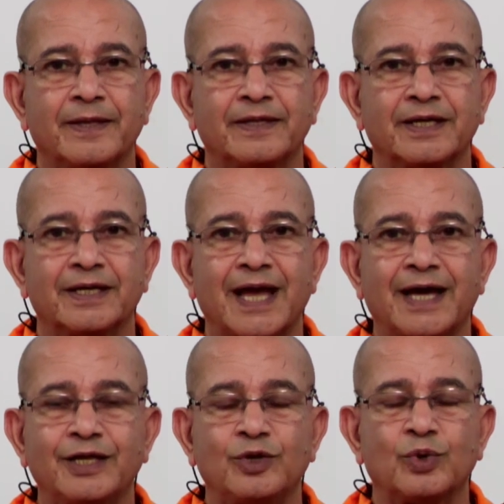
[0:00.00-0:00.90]
the
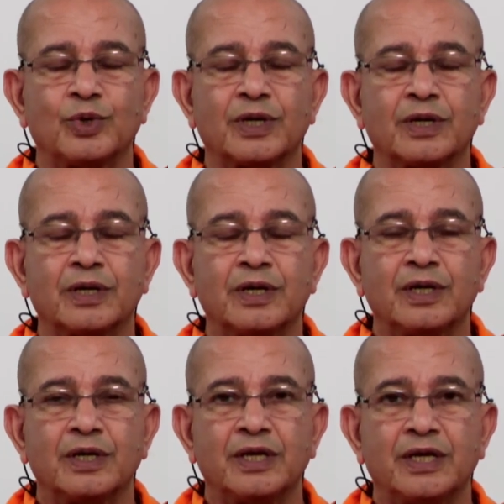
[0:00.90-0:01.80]
jnana yoga,
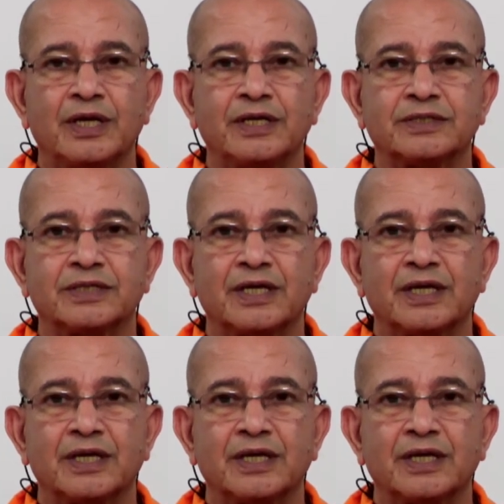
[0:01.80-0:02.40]
is